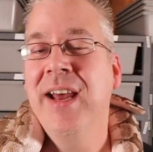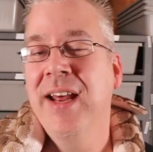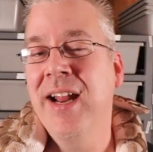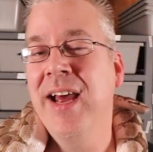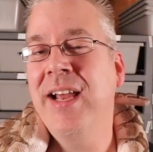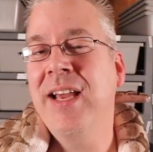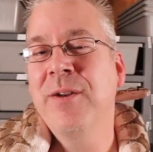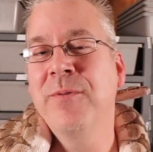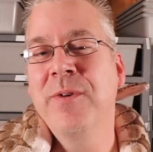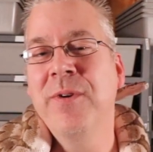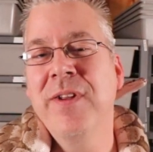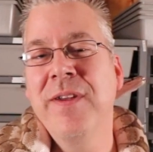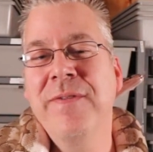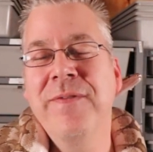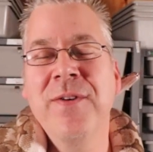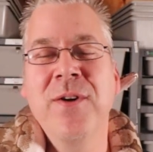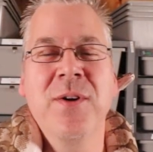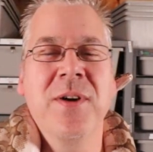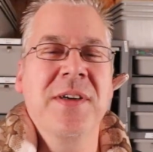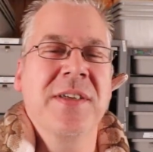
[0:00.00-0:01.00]
and I can really
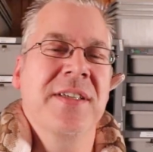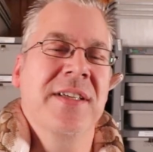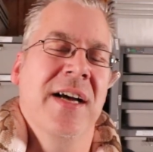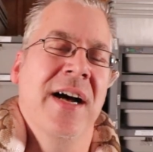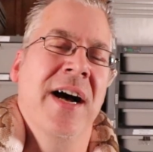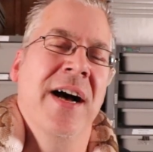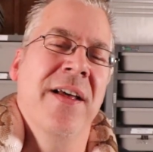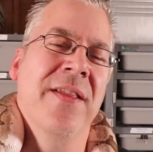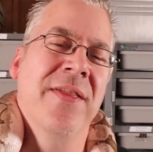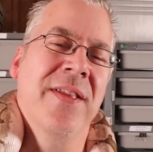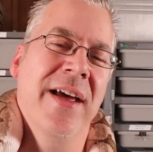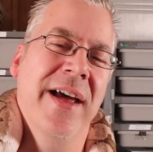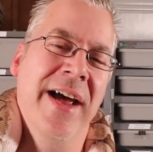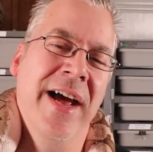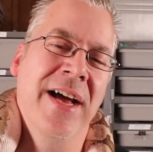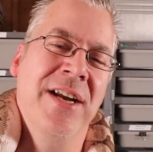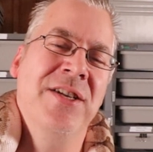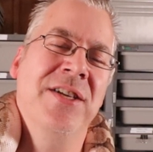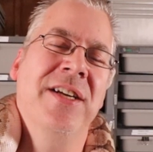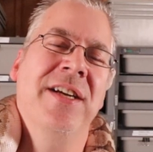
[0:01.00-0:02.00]
focus on the
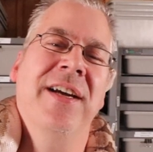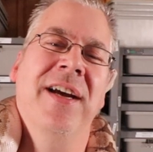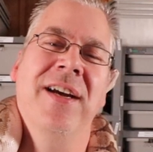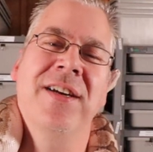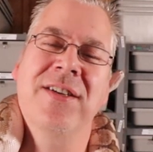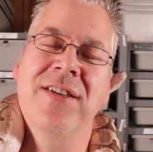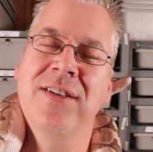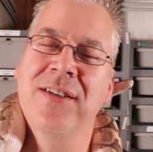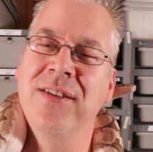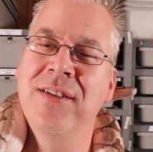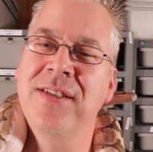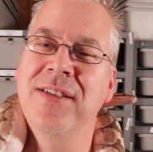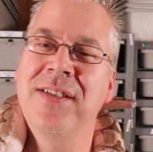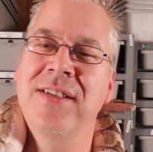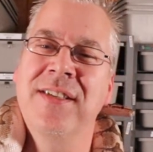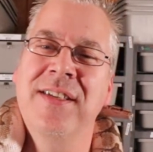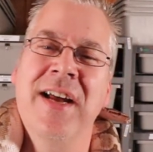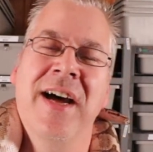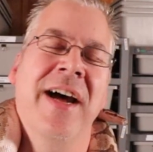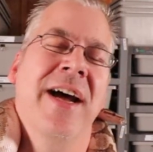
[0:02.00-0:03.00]
educational
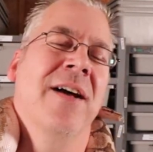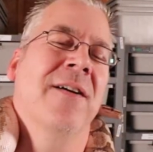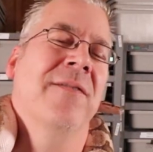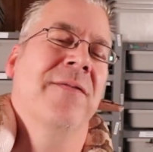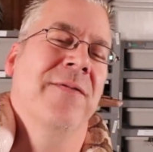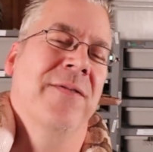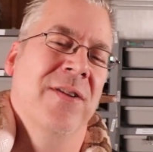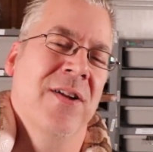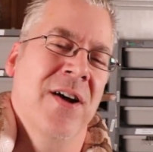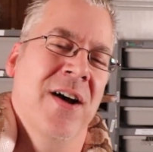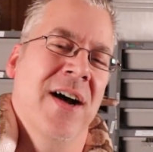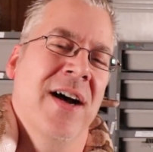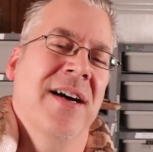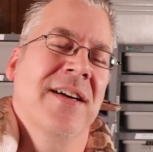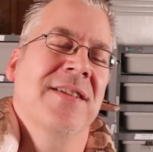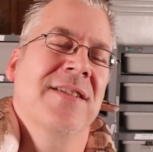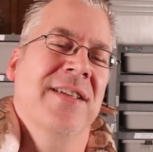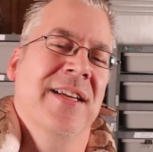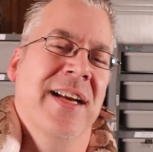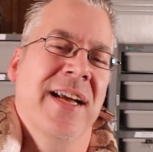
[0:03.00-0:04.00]
style
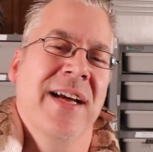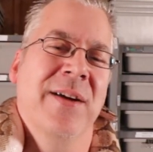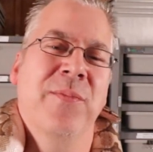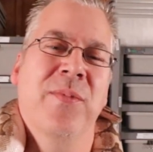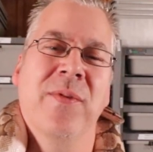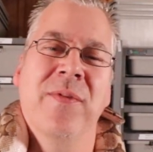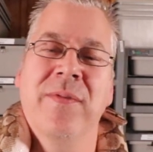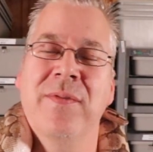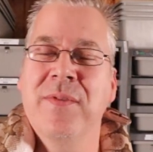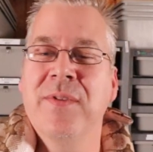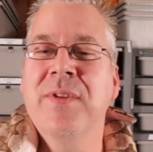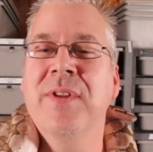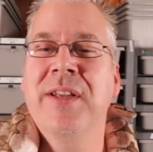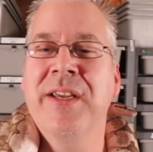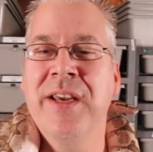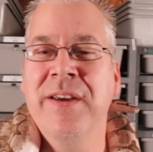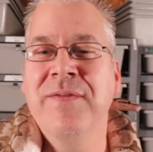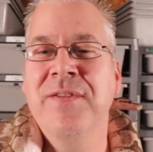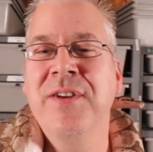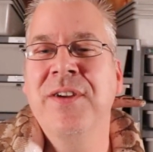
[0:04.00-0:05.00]
vlogs that I
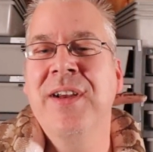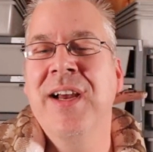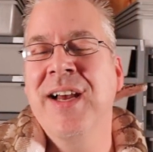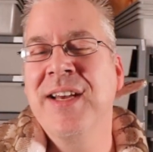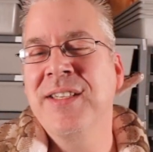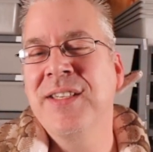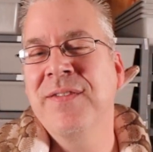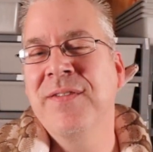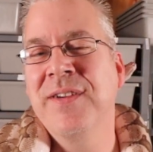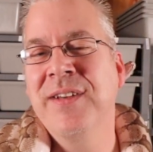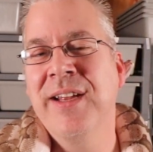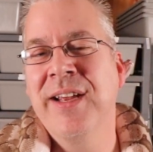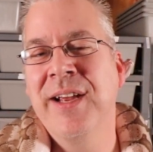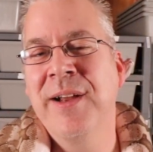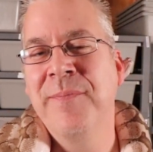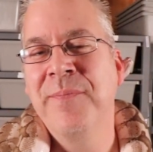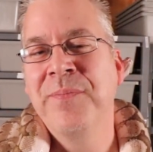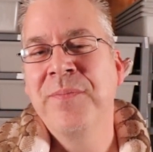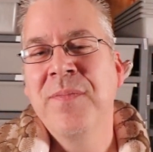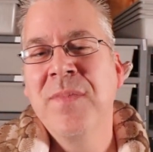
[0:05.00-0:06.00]
give to you guys every day.